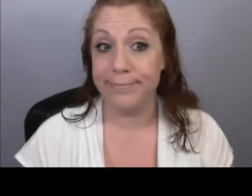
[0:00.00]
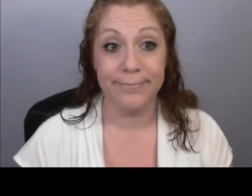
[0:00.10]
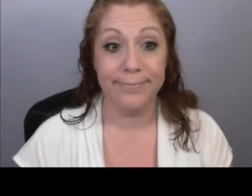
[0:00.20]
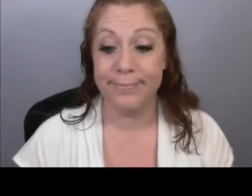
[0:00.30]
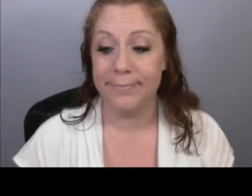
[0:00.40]

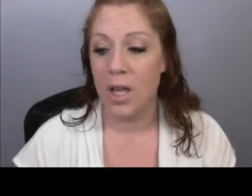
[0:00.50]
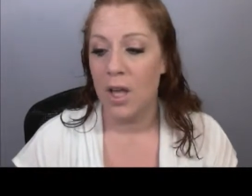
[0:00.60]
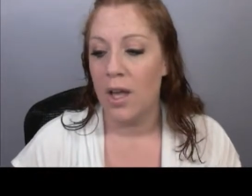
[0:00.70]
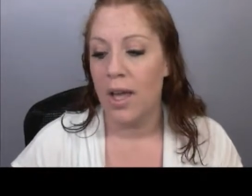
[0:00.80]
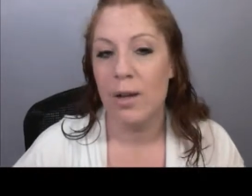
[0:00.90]
and
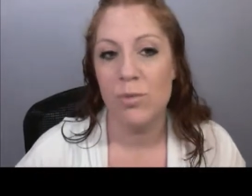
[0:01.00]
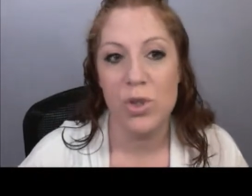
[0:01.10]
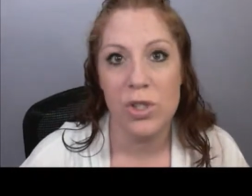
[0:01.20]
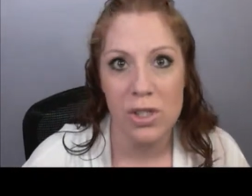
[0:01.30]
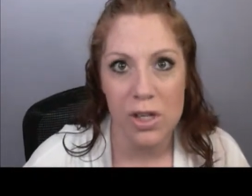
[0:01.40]
I'm
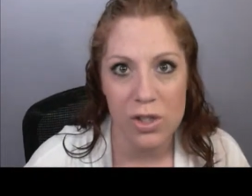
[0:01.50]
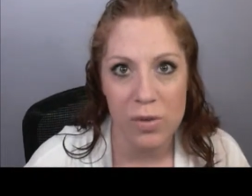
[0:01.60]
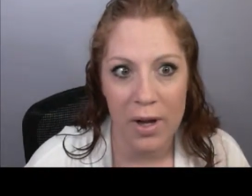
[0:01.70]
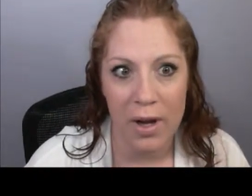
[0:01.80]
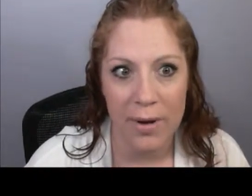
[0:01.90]
choosing not to do
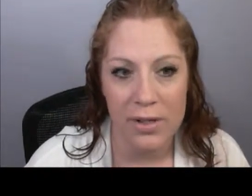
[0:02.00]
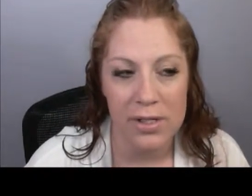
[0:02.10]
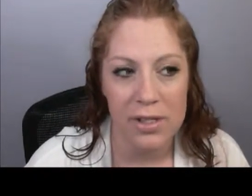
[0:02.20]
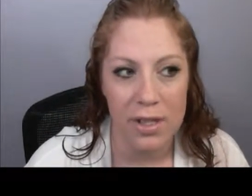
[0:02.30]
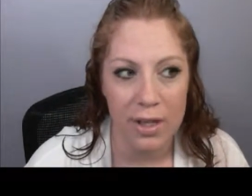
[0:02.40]
my eyebrows
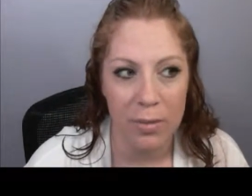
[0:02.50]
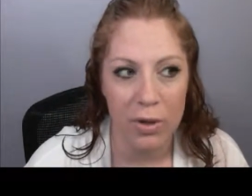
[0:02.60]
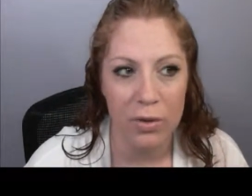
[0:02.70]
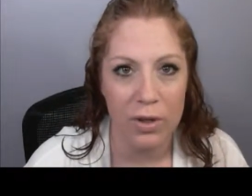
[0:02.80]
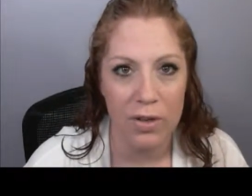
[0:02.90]
because I think I'm going
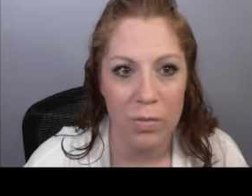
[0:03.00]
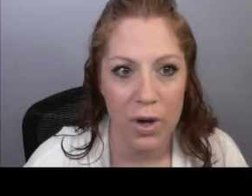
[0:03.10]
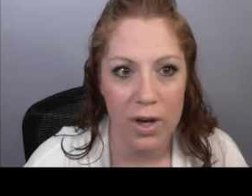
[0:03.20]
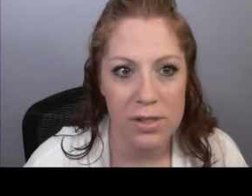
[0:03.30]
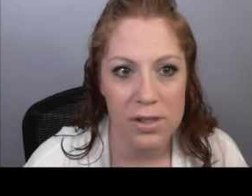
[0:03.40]
to go get them
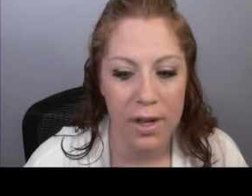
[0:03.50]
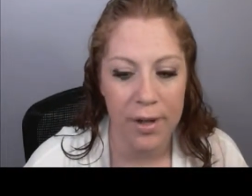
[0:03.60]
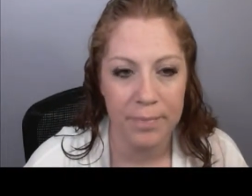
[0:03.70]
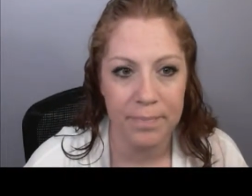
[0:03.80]
waxed today.